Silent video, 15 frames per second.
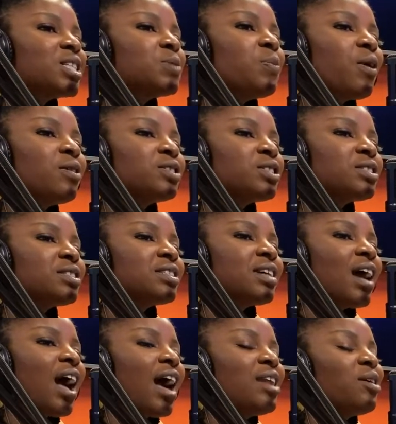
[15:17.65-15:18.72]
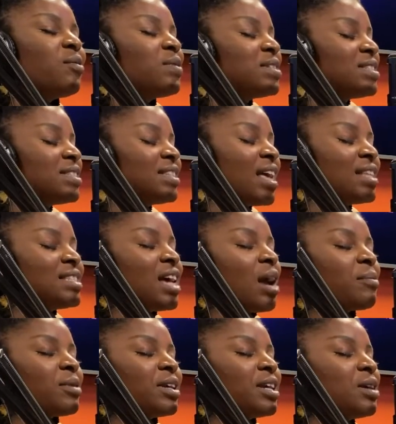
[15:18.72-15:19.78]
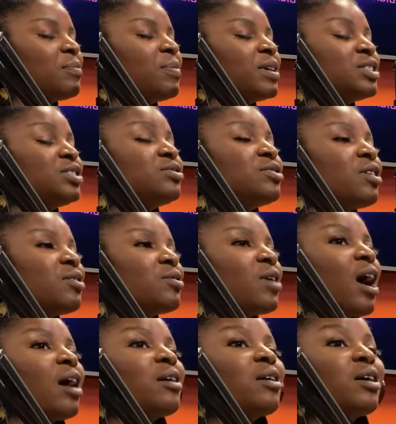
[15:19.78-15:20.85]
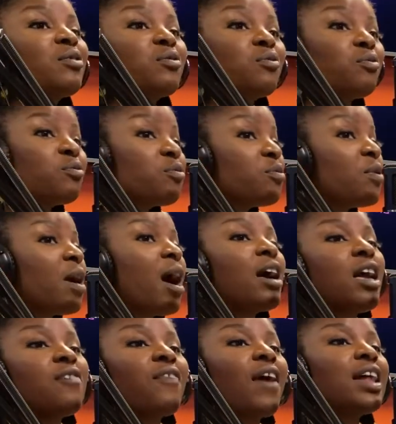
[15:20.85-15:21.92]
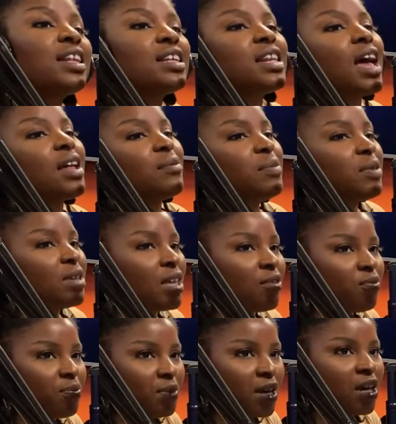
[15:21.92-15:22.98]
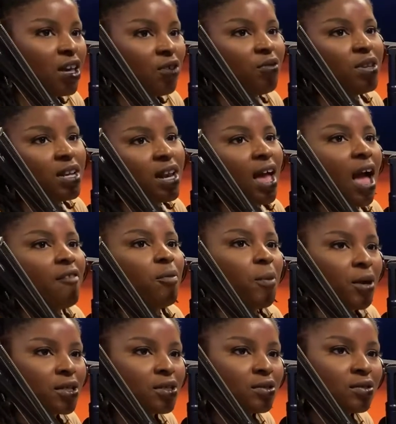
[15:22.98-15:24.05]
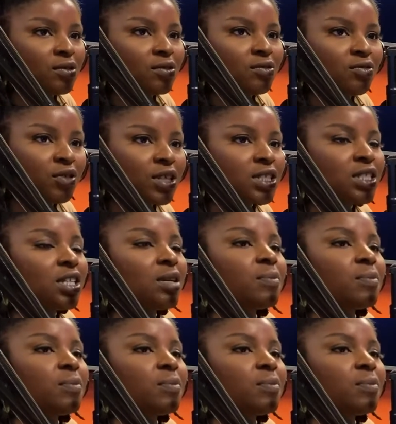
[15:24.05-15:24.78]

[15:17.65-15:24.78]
exposure. I know that timer hit, but you know, if I did not, if we did not have a personal friendship,